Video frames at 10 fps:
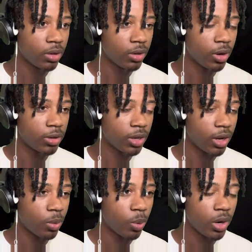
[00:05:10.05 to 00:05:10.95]
No, it's
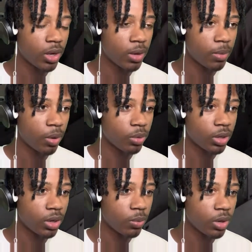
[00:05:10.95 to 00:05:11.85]
not working, bro. It's
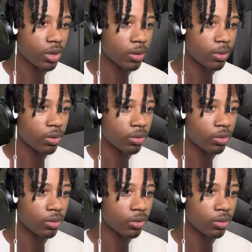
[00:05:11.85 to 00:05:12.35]
not working, bro.